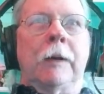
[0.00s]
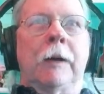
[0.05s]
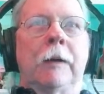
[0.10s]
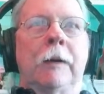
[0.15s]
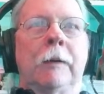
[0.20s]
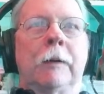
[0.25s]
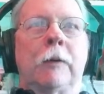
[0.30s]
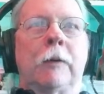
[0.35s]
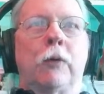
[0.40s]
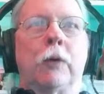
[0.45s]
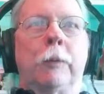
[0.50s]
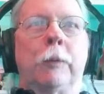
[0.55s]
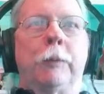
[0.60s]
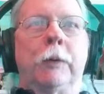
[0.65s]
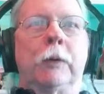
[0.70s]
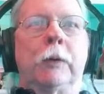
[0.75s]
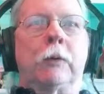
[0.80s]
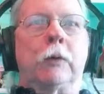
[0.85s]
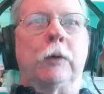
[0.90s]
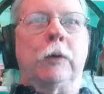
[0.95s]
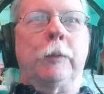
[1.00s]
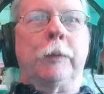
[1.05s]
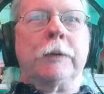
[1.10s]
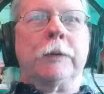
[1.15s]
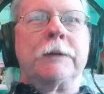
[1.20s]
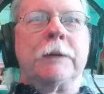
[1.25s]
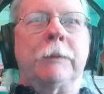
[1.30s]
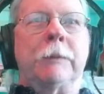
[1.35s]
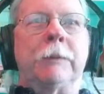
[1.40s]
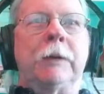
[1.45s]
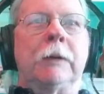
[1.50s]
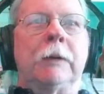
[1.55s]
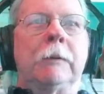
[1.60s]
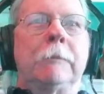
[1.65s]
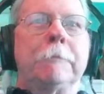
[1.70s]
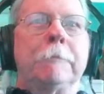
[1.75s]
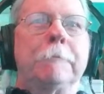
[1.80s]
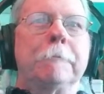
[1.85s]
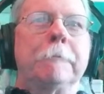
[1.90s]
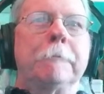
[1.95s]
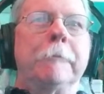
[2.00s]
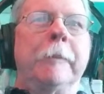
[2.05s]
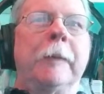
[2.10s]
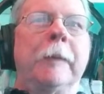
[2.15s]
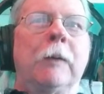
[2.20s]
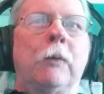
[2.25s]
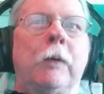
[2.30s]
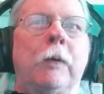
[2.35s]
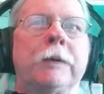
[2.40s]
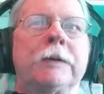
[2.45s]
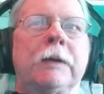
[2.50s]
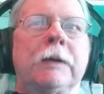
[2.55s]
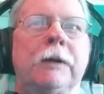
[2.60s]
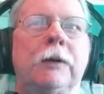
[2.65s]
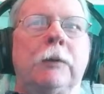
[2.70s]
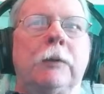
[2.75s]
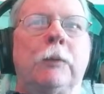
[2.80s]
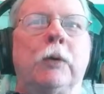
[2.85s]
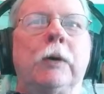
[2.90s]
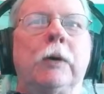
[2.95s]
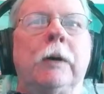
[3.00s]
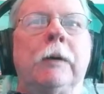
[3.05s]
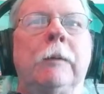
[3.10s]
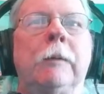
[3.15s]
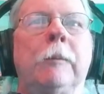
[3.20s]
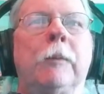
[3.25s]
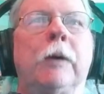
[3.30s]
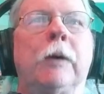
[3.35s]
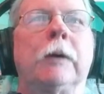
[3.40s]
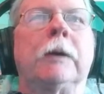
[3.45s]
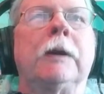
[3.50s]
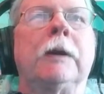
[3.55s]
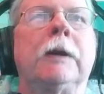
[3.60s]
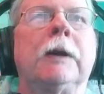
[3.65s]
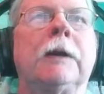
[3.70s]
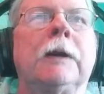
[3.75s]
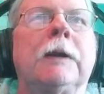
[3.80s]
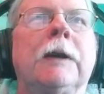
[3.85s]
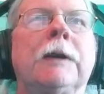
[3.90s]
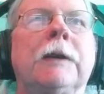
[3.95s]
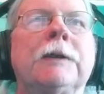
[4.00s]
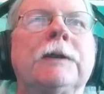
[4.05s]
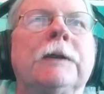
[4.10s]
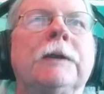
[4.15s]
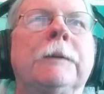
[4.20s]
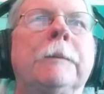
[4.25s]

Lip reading: corporate group or something wants a little more marketing attention.